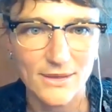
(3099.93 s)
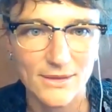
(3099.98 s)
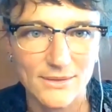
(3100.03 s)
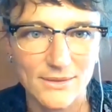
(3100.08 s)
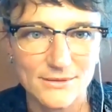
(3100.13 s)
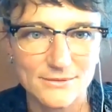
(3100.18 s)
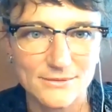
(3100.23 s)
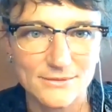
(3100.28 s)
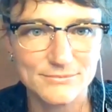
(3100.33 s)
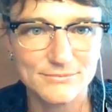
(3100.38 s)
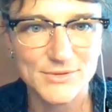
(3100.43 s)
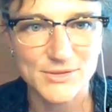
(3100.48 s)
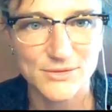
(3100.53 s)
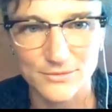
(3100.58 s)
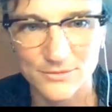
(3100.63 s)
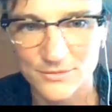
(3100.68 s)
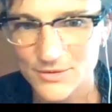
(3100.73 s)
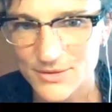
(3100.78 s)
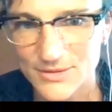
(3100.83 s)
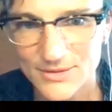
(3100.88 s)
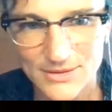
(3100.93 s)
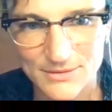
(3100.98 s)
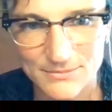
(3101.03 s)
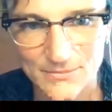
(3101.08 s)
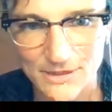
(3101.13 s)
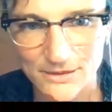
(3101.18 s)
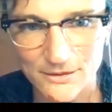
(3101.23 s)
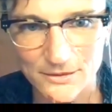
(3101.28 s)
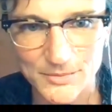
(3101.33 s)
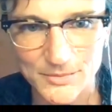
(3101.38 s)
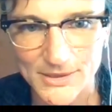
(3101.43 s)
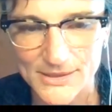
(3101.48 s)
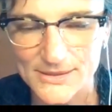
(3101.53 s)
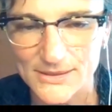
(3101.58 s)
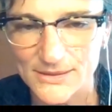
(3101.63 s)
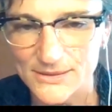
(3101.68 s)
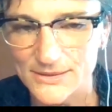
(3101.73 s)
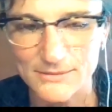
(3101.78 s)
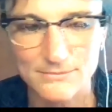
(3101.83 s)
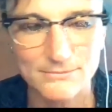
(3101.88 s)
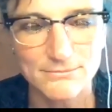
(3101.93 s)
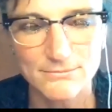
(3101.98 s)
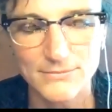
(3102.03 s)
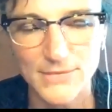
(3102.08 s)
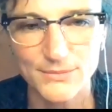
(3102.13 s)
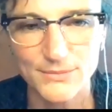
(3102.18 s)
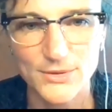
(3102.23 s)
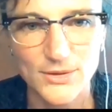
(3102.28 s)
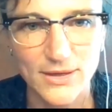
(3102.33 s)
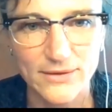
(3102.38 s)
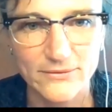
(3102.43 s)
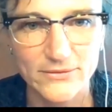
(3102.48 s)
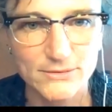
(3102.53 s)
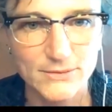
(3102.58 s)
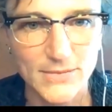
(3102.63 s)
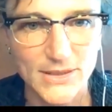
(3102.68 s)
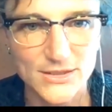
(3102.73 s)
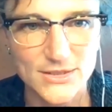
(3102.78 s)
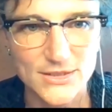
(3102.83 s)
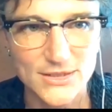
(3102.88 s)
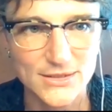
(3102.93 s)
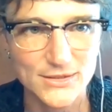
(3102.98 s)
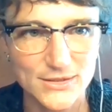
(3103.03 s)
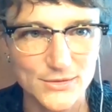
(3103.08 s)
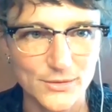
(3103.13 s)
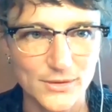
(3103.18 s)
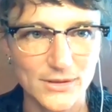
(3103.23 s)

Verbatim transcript: uh, solutions to microplastics that maybe you haven't mentioned?